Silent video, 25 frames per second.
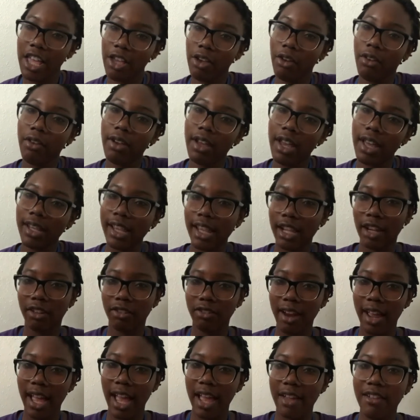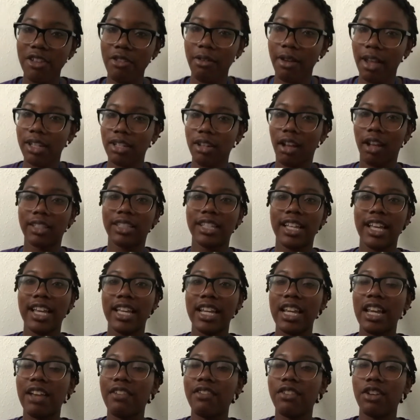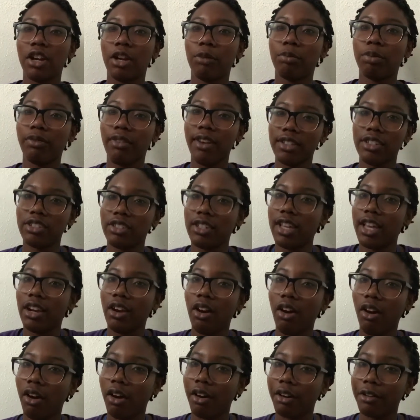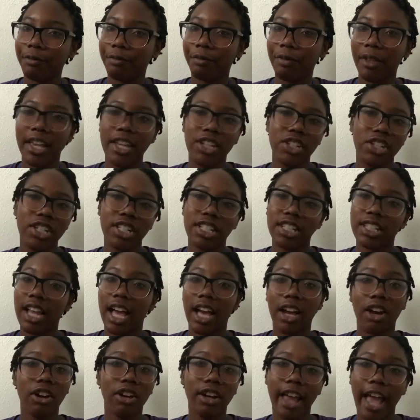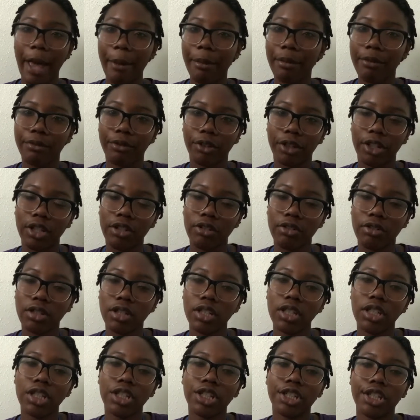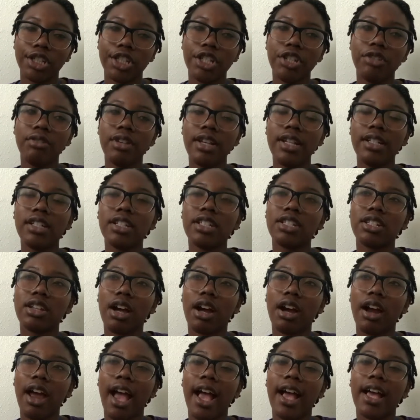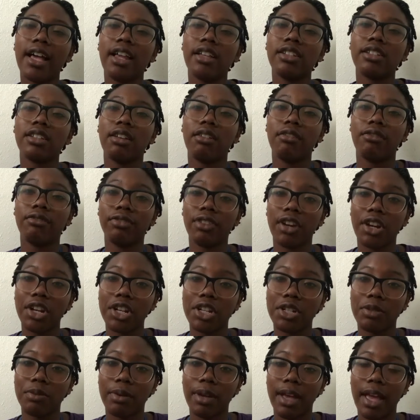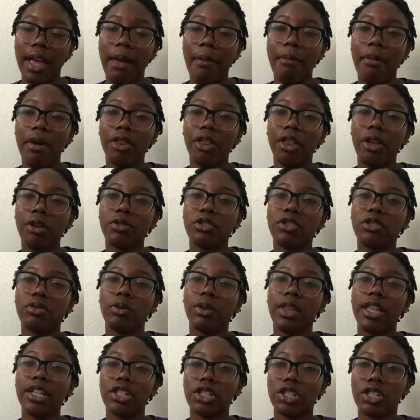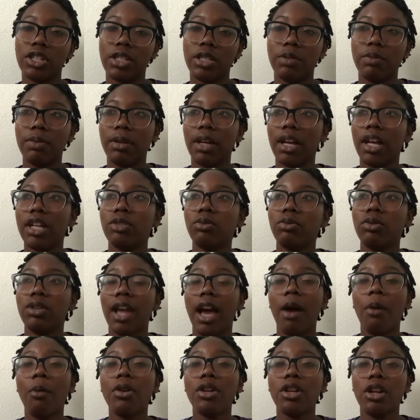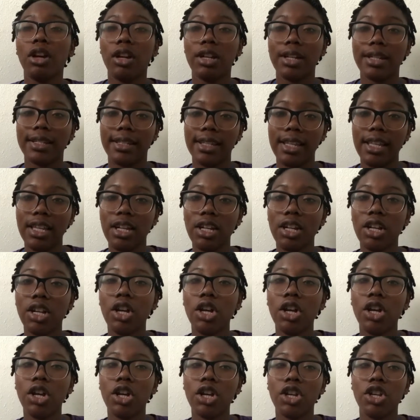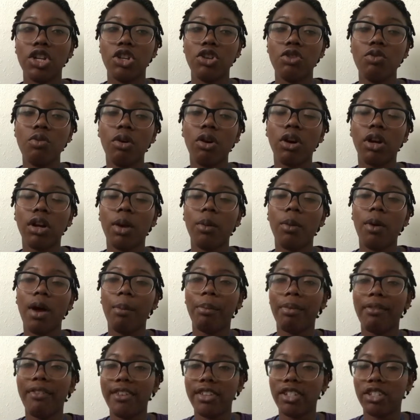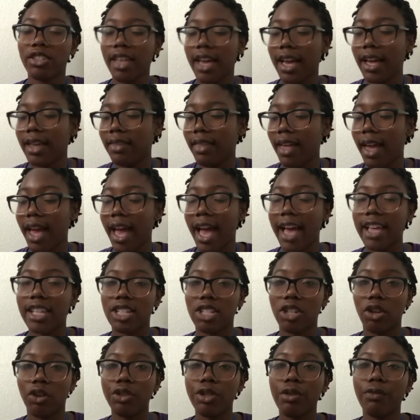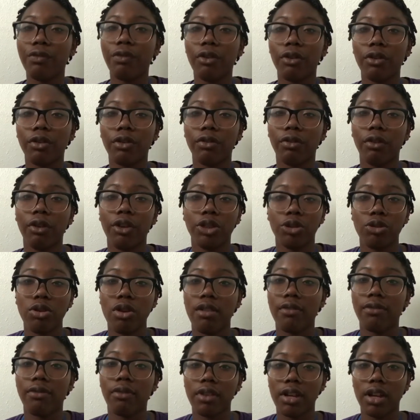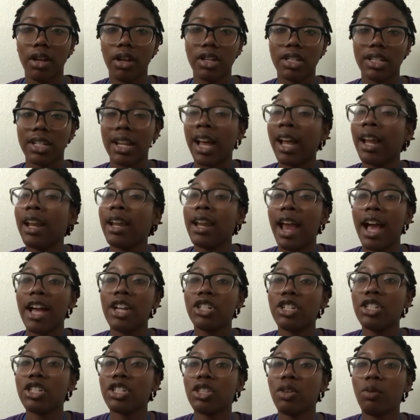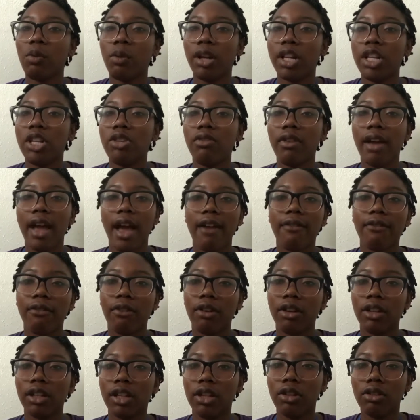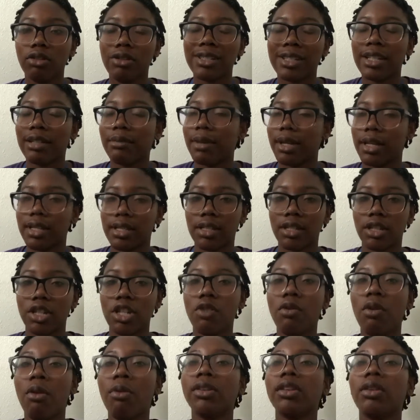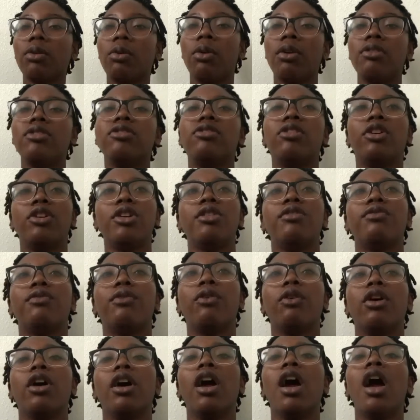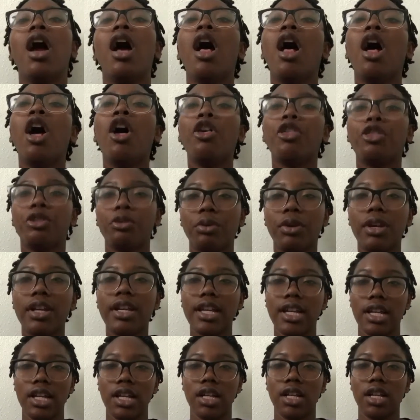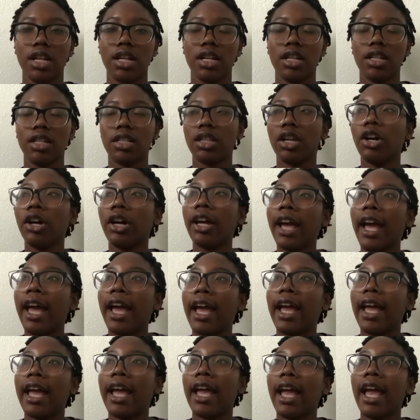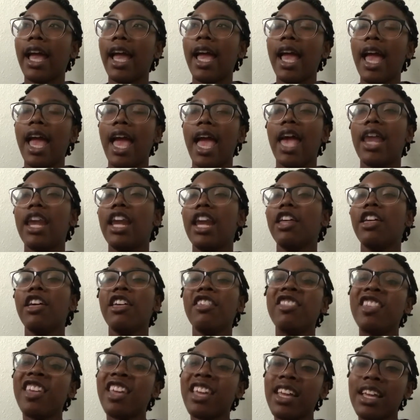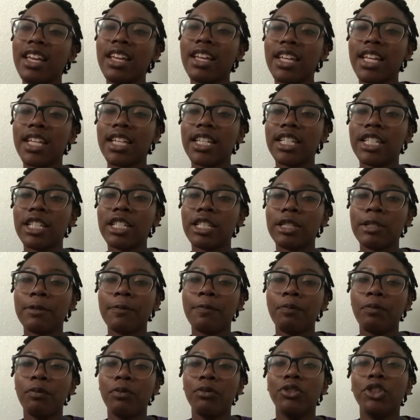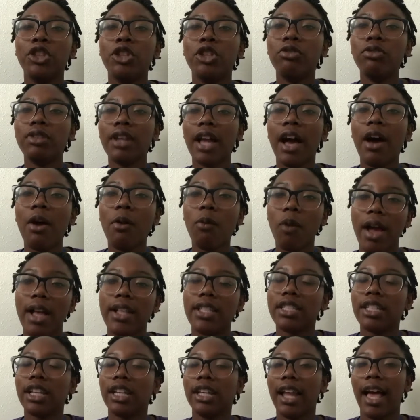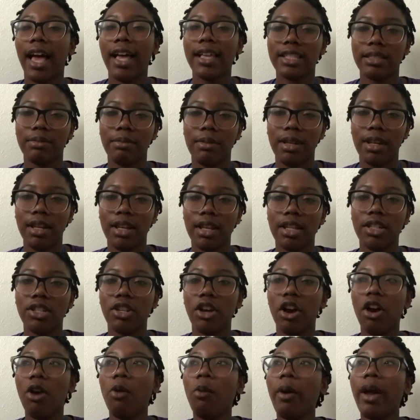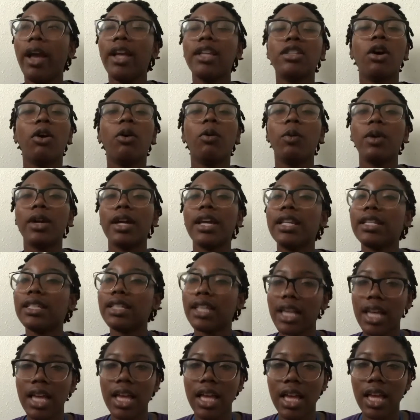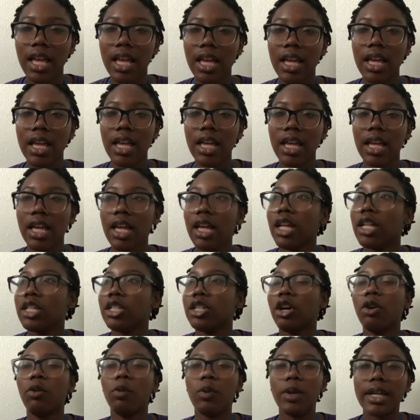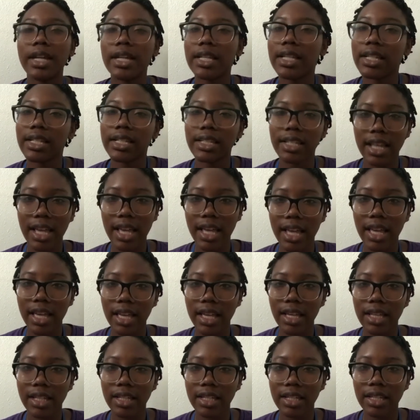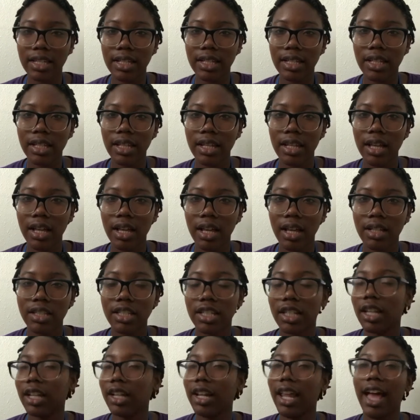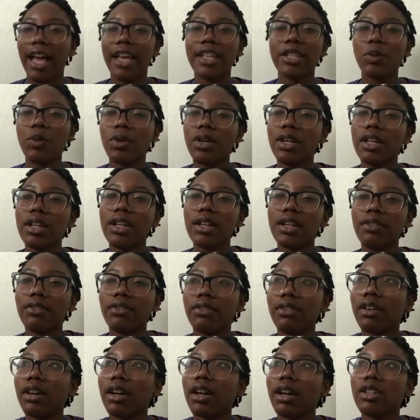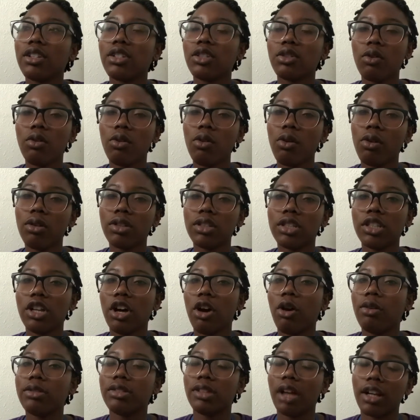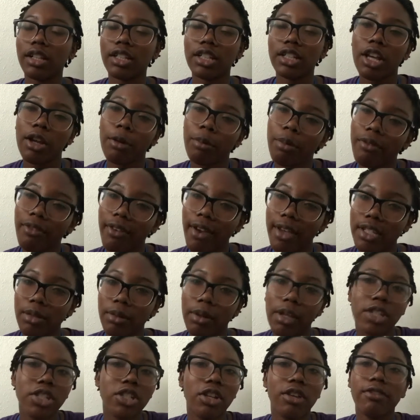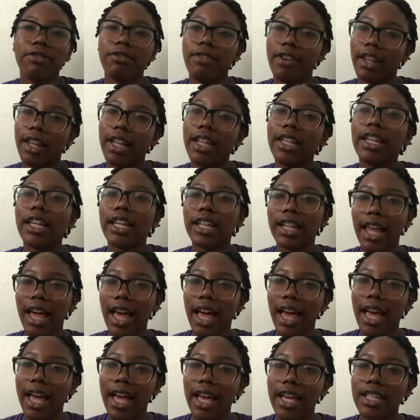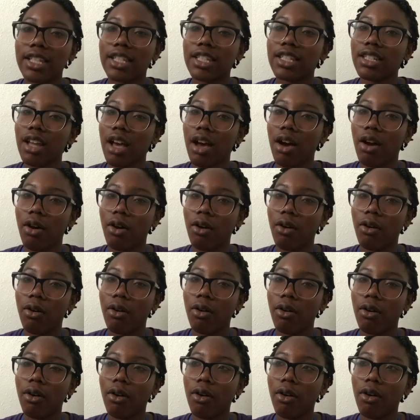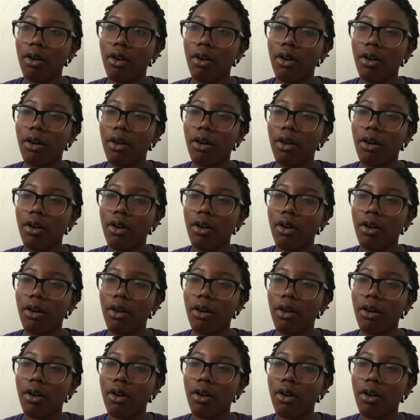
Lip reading: How you gonna get a letter of rec if you ain't talked to any of your professors at all? It's just not gonna happen for you. So you need to start as a freshman and build those relationships, because when you're a senior, you are gonna want a professor that has known you for 3 or 4 years. Not just the one you have for a little semester. You want the one who's known you for 3 years. Okay. Another thing is, do not wait till the last minute. Don't wait till week 10, till week 6, till the last week of school to go and talk to your professor because you're failing the class. No.